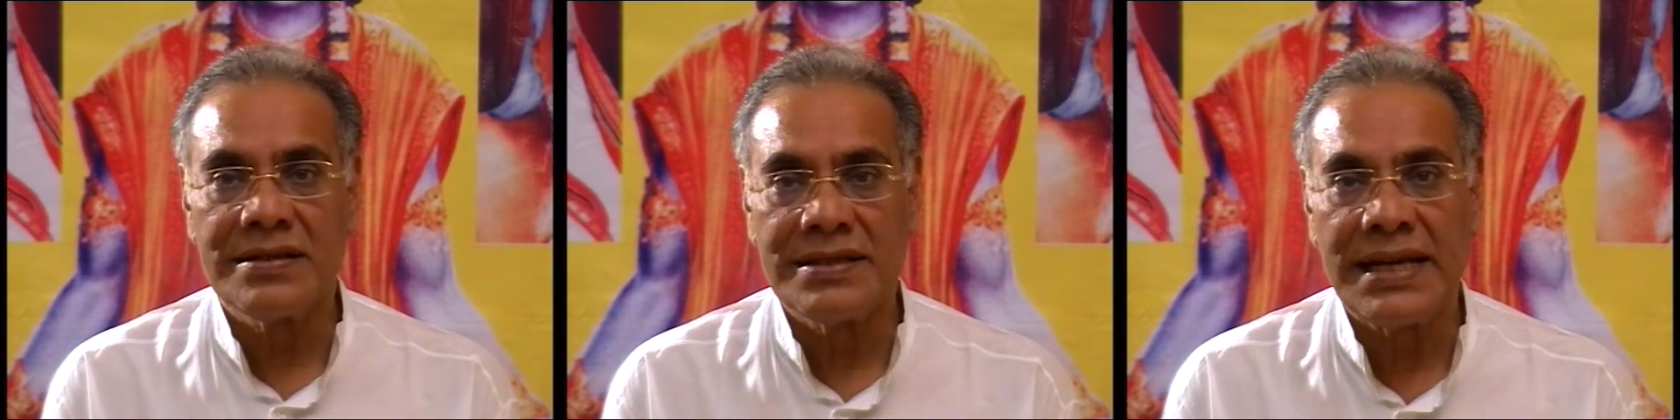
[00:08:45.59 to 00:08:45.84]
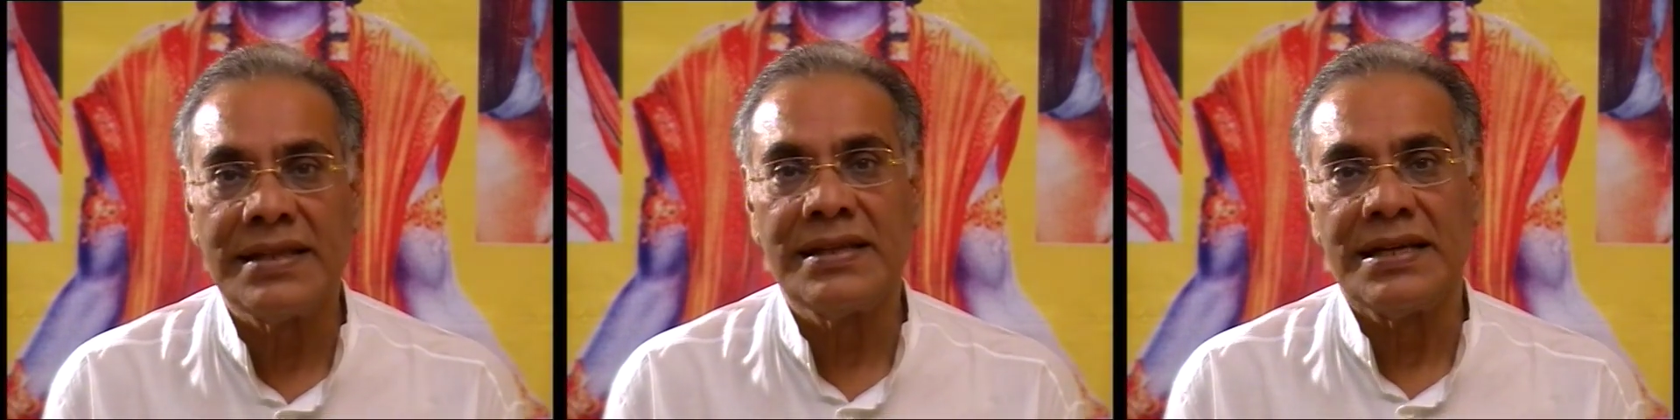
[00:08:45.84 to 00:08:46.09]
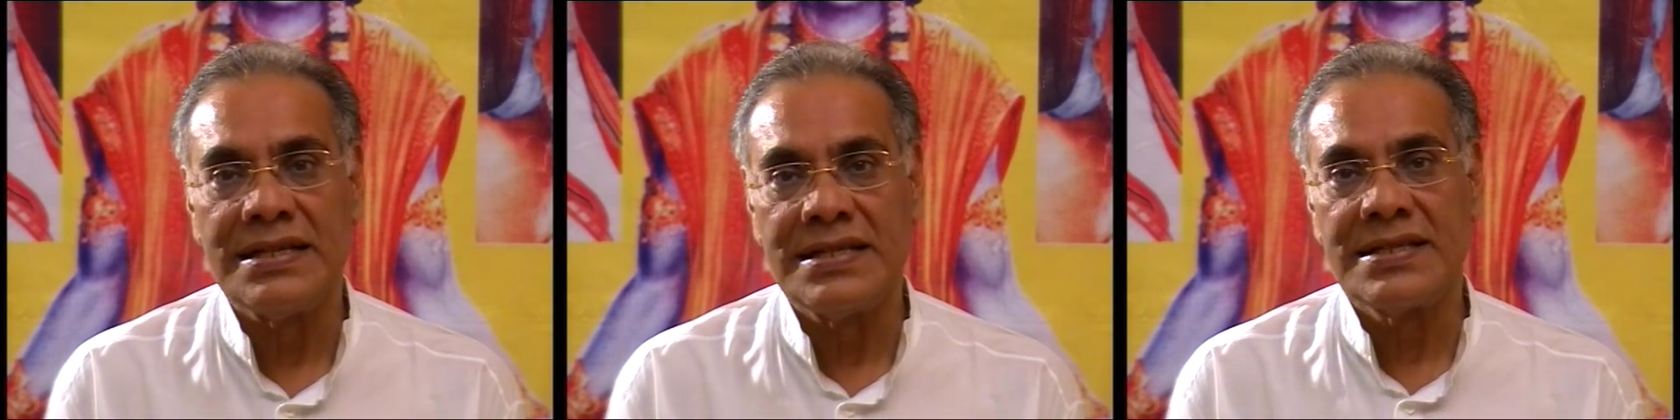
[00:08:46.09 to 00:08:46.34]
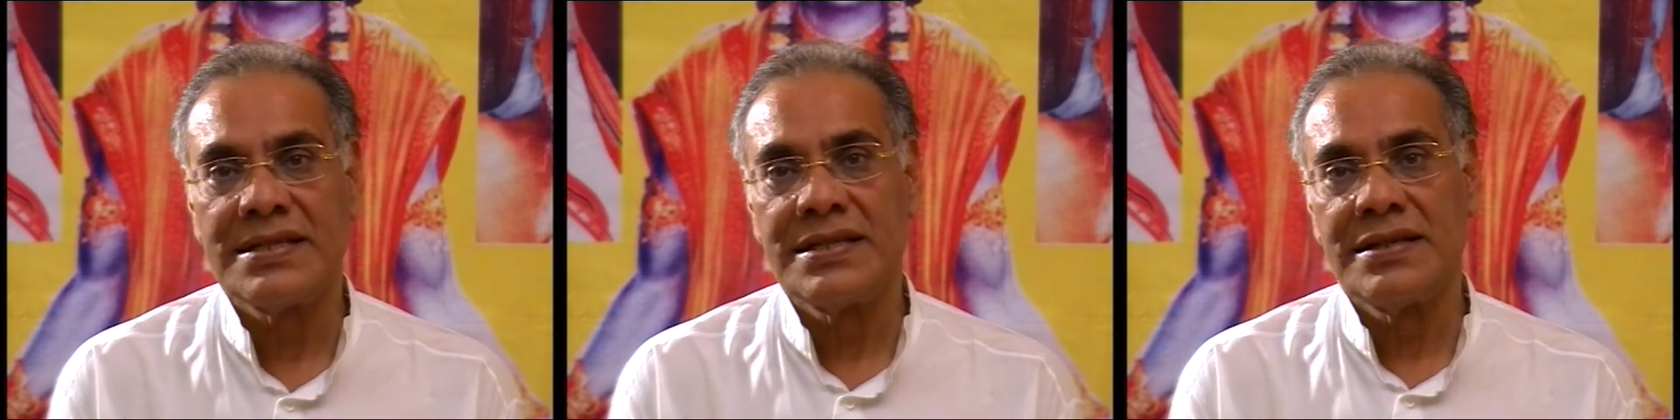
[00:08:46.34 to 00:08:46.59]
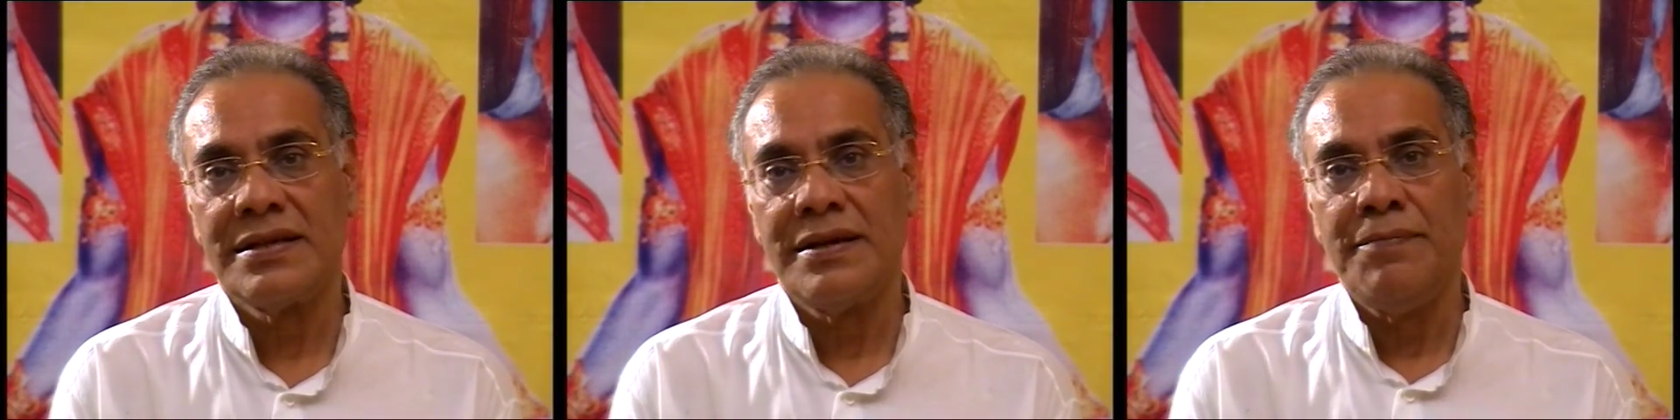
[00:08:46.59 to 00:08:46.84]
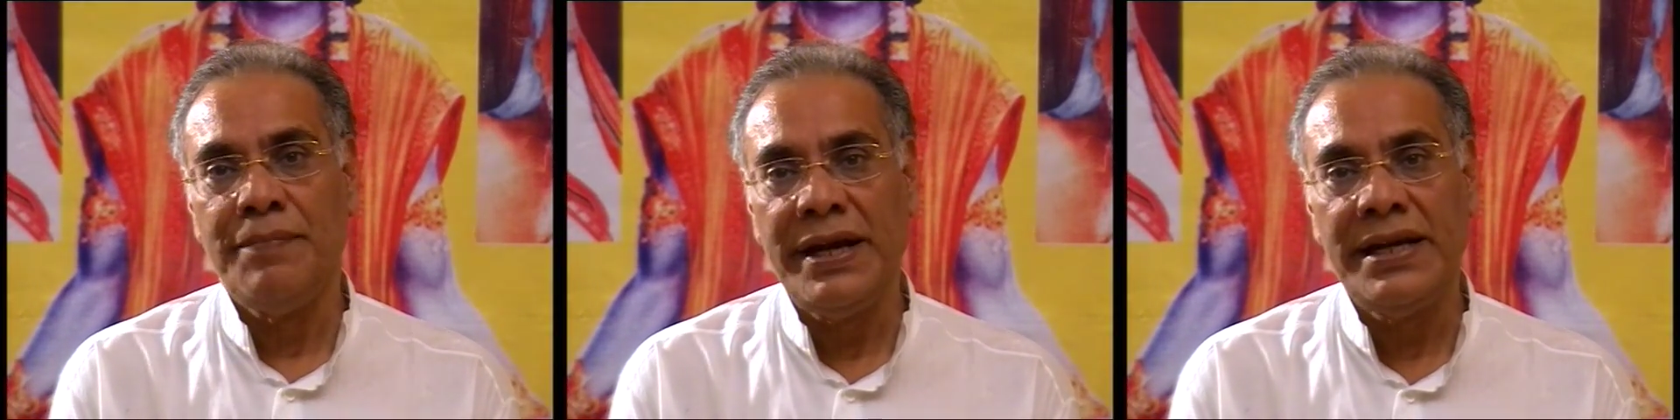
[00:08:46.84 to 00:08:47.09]
chandas,
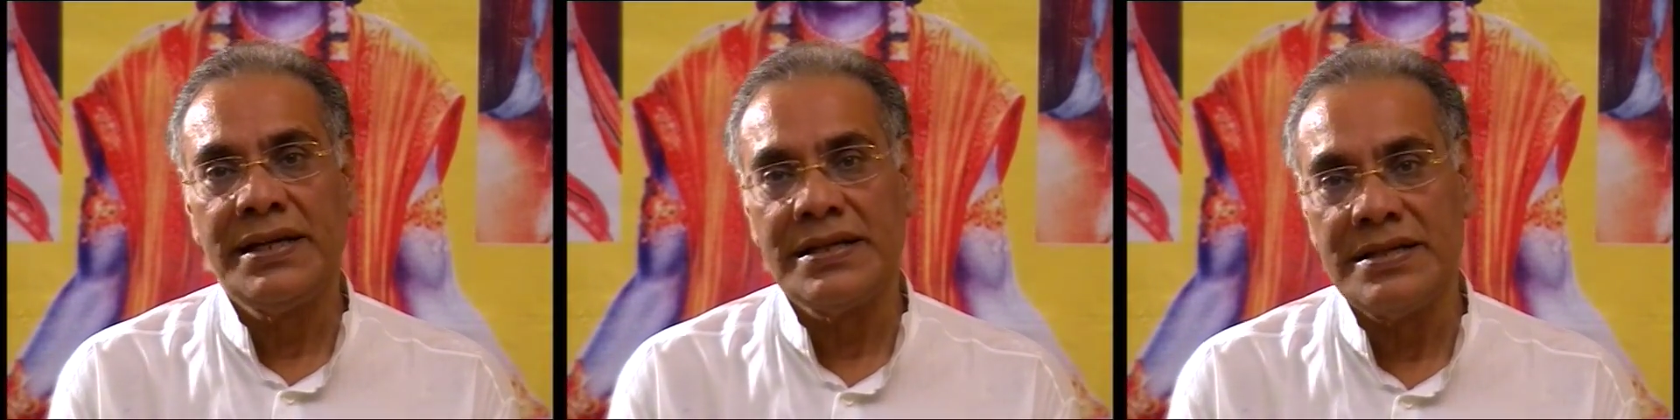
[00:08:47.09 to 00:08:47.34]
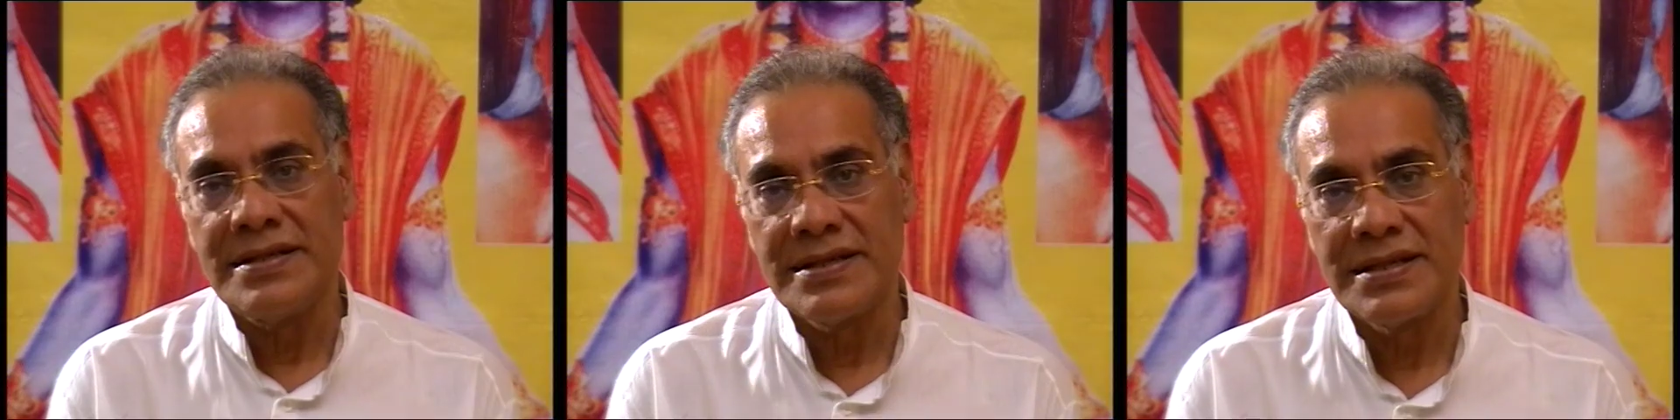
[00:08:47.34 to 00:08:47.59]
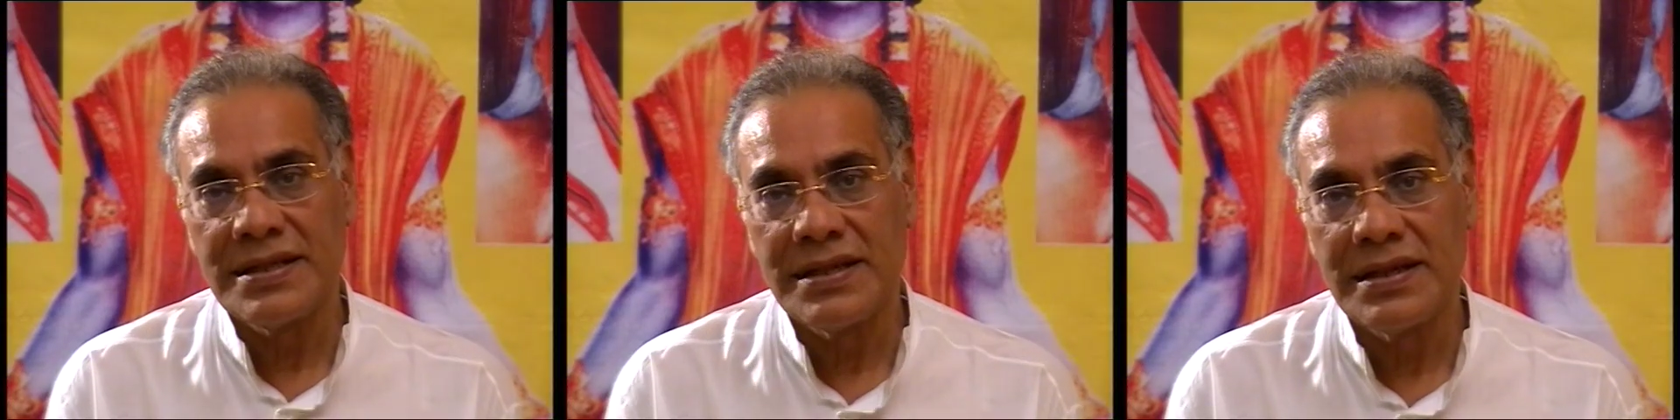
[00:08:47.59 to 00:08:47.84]
meters,